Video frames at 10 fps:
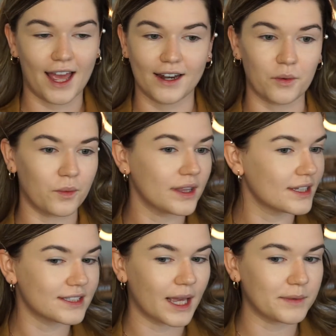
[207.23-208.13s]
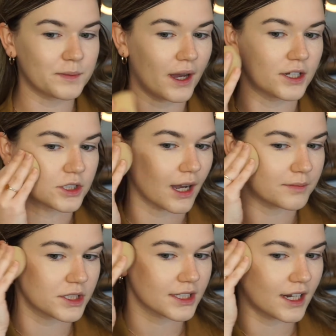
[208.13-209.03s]
and with the same sponge,
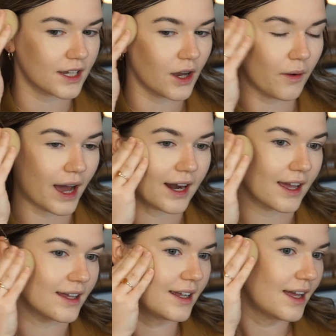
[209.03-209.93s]
I'm just going to go at it.